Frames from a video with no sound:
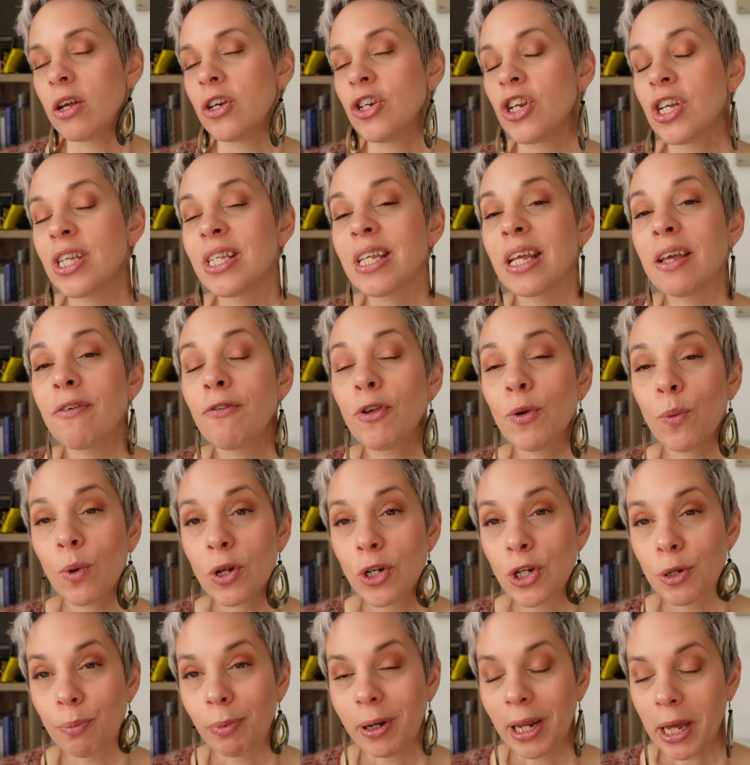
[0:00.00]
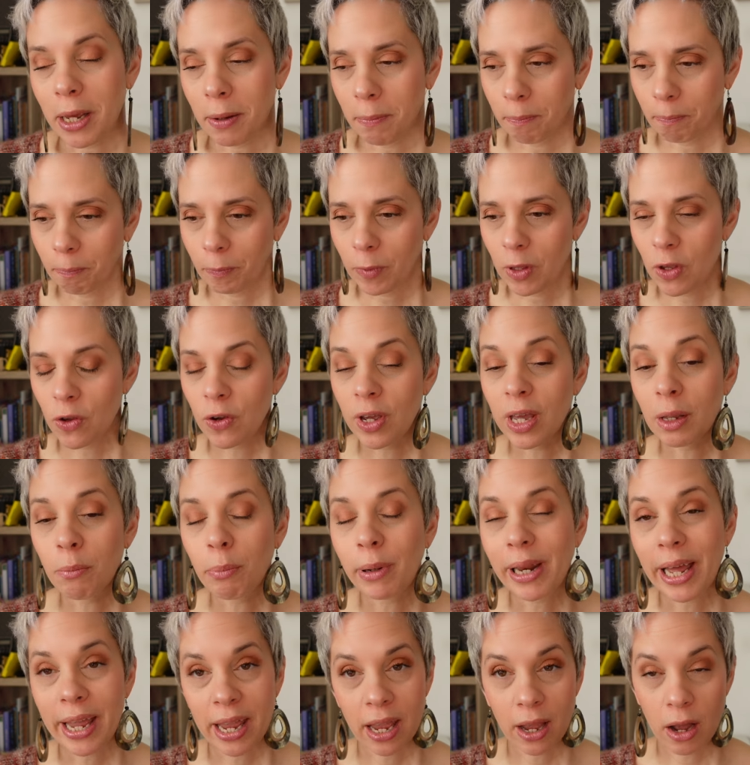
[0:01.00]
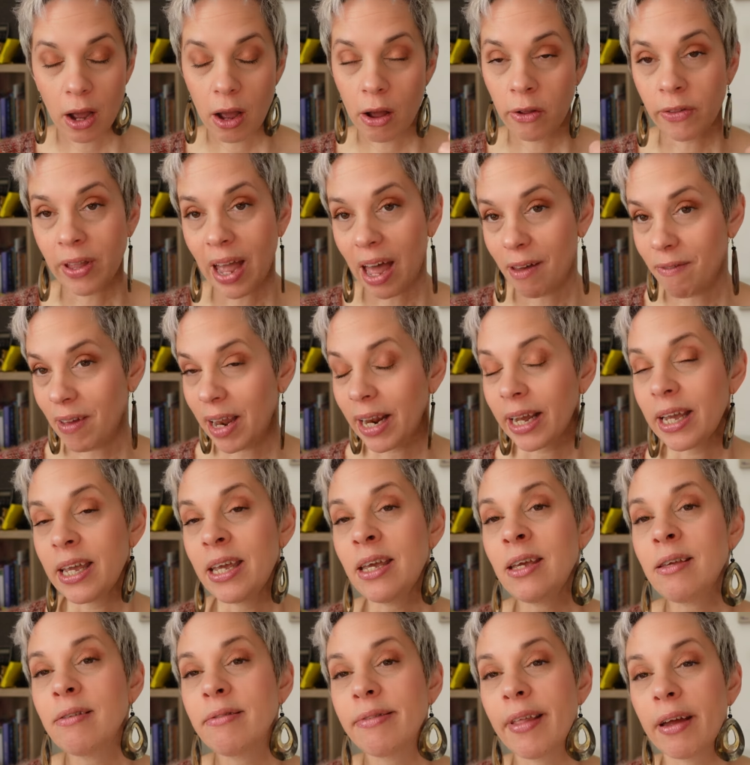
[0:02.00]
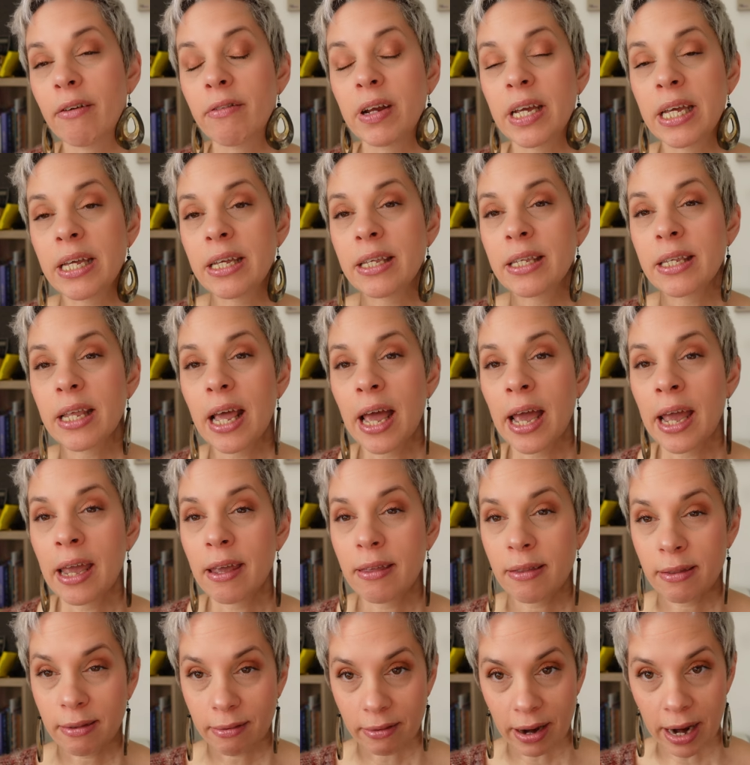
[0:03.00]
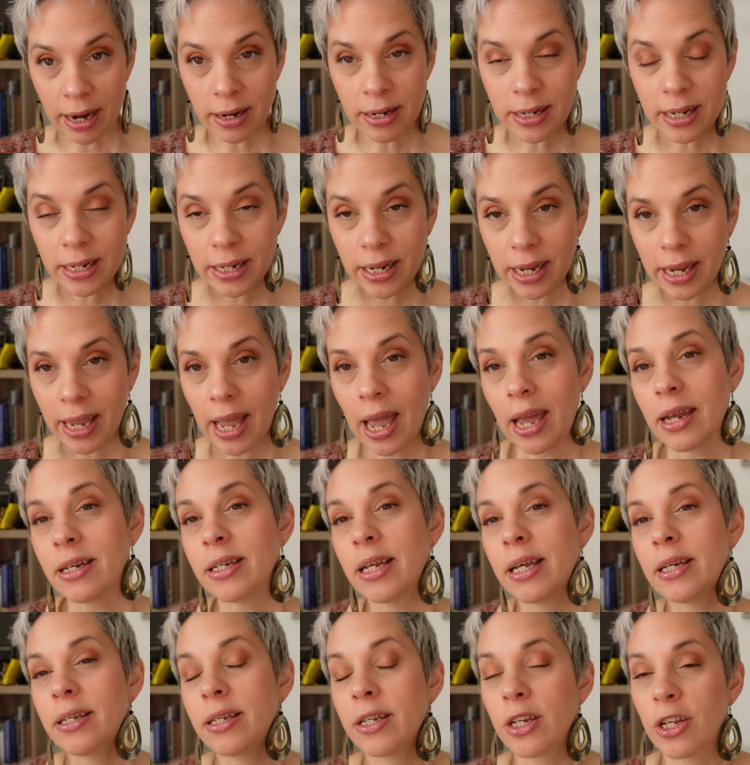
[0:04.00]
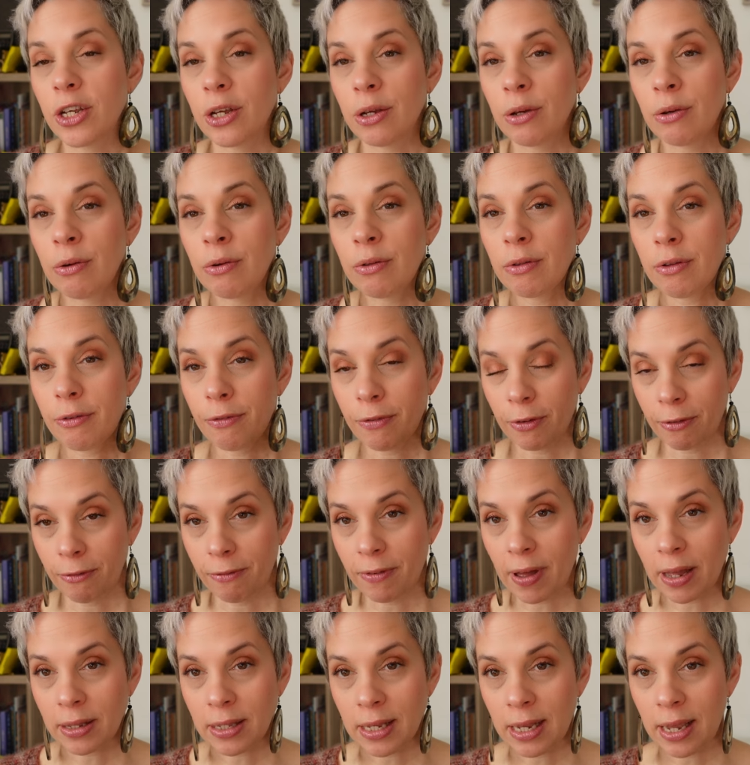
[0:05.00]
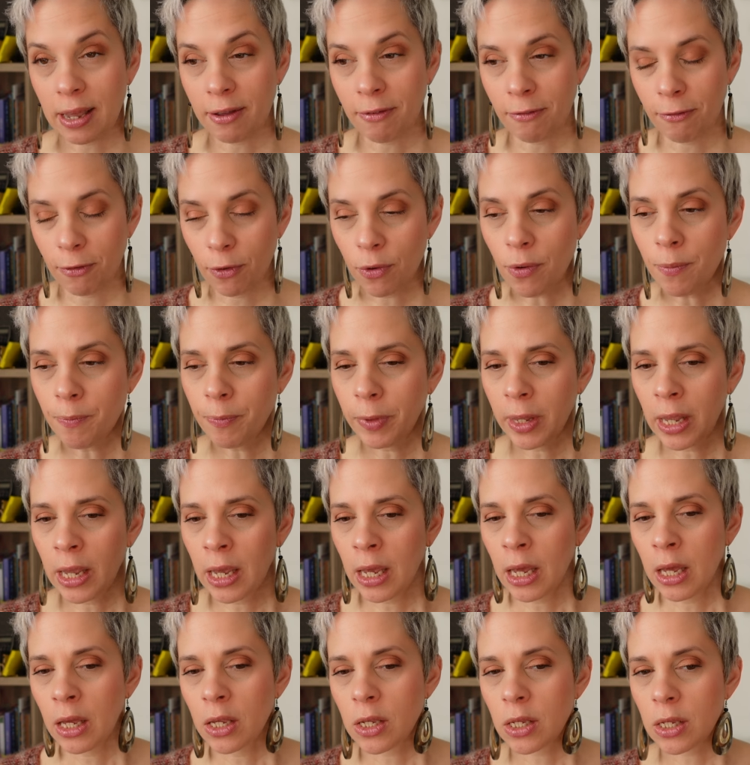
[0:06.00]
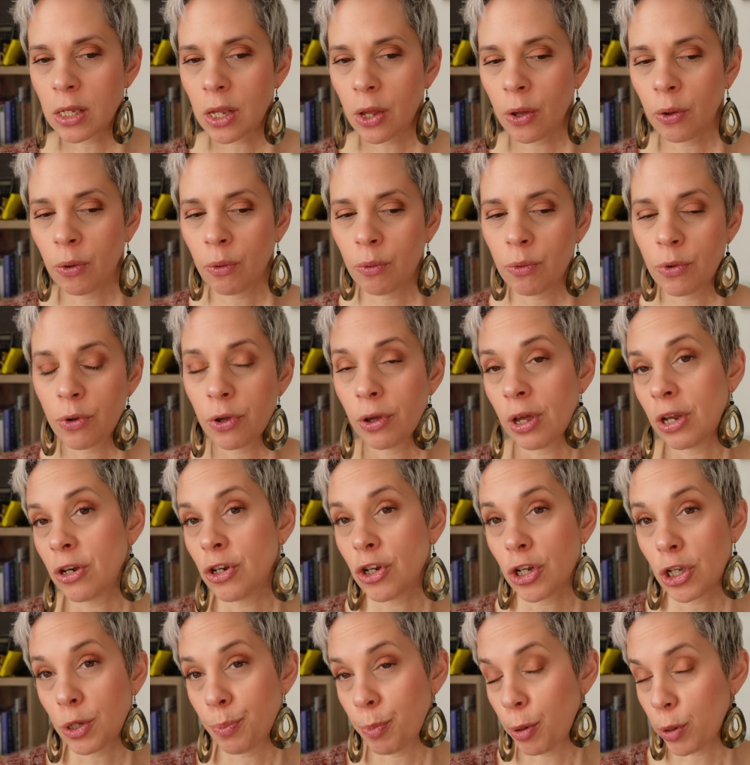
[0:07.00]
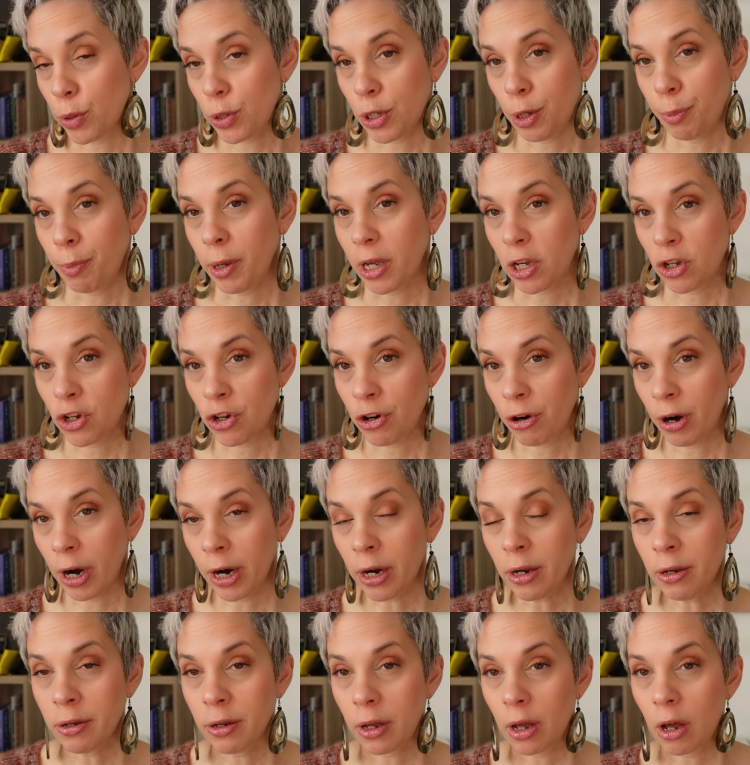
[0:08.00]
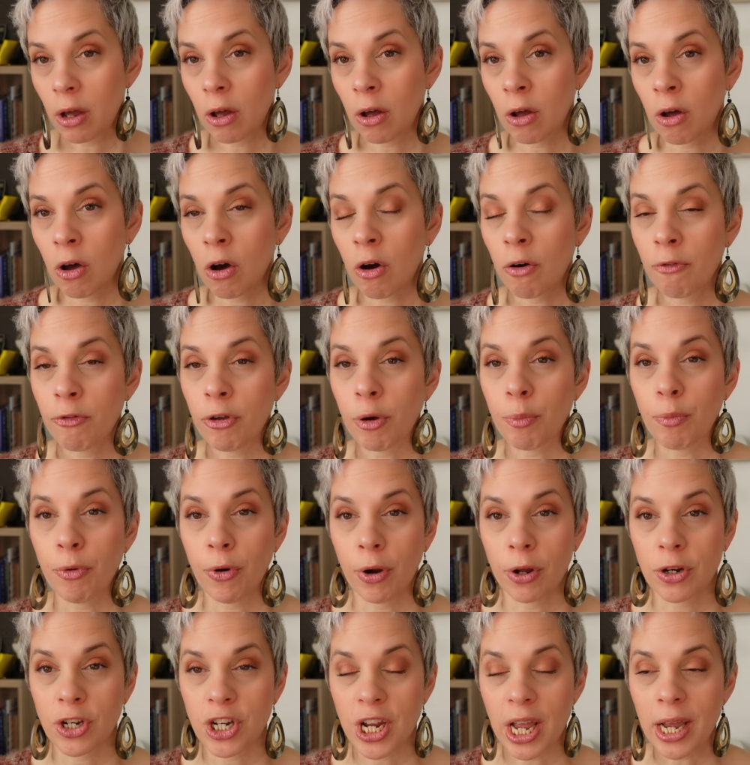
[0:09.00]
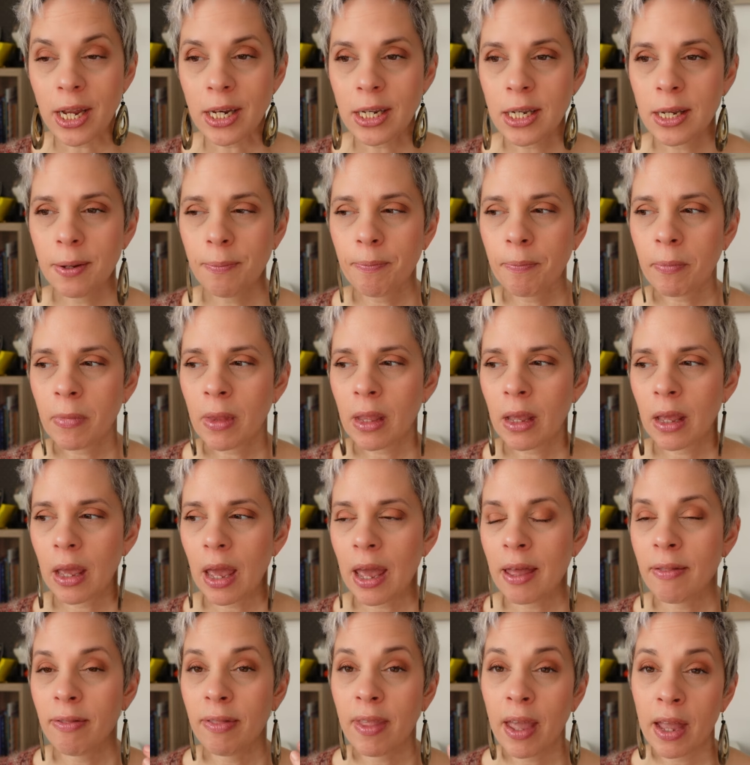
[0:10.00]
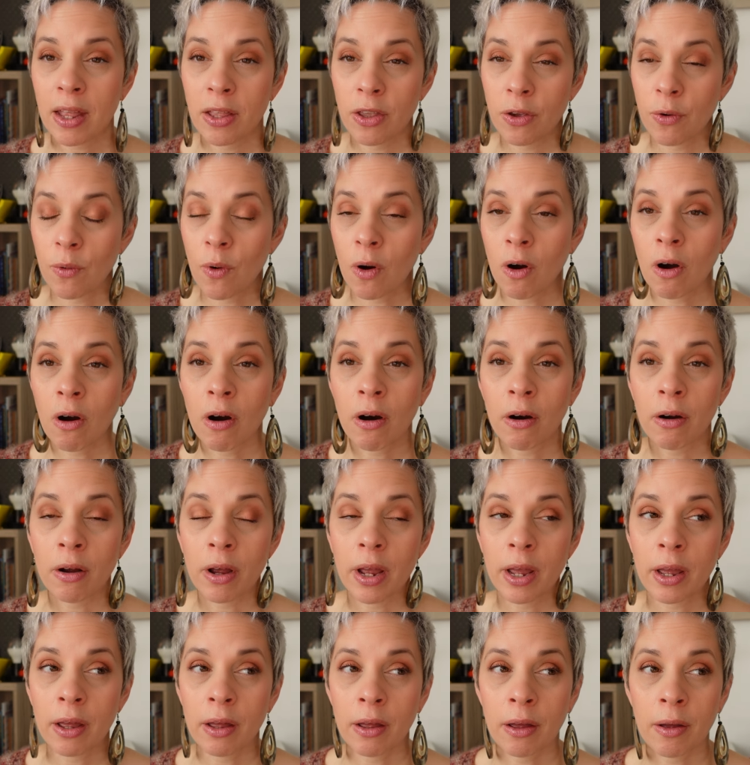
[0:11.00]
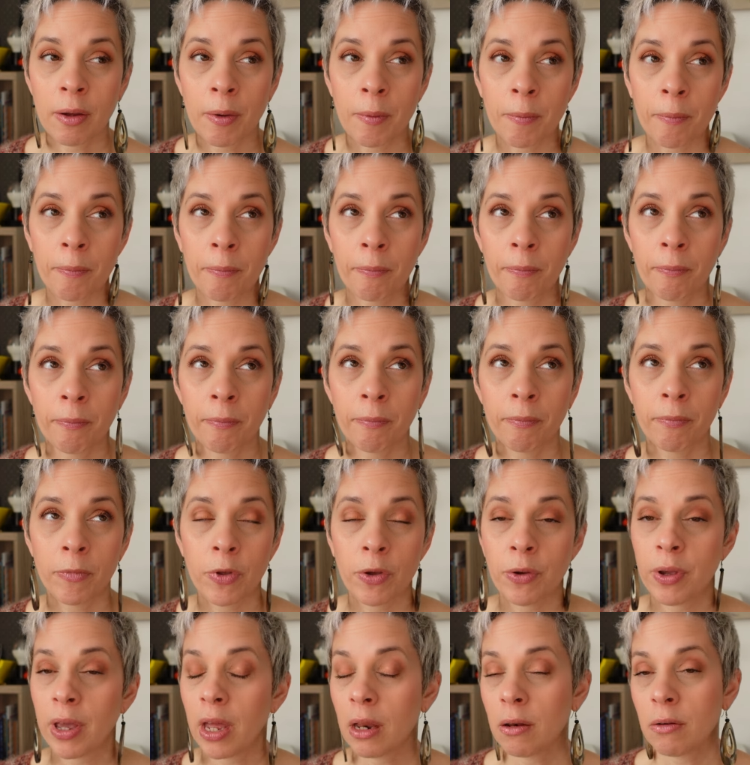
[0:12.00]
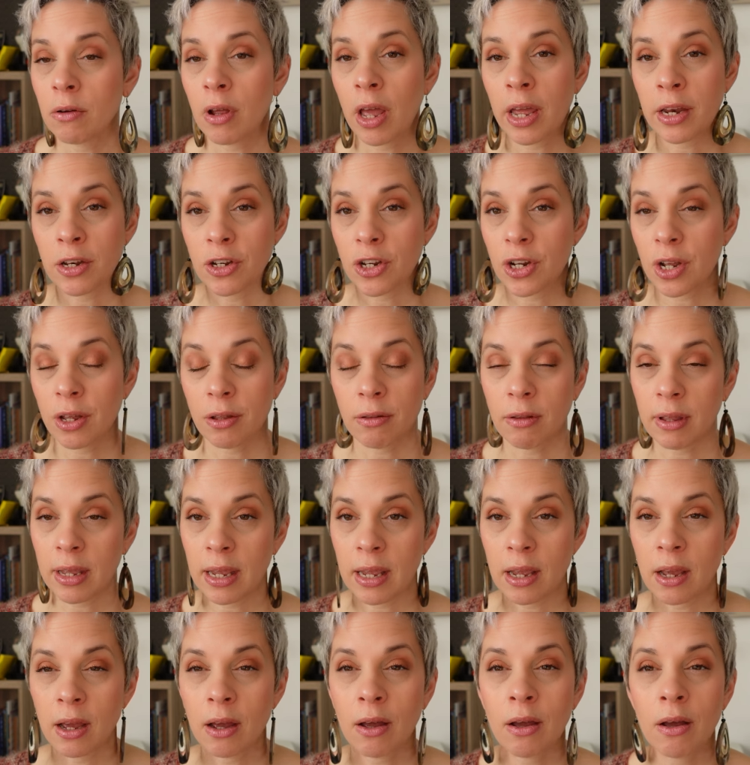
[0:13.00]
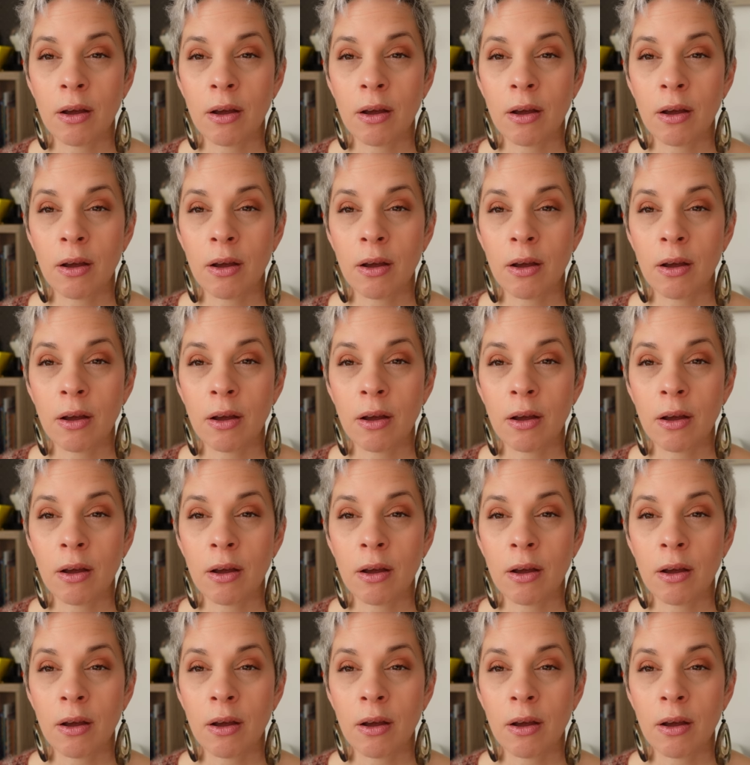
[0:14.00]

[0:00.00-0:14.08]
just if you want to play, you can play on Ravelry. There is a thread dedicated to the Fanfare des FO. So you can just post a picture of your project, and then you are you can enter the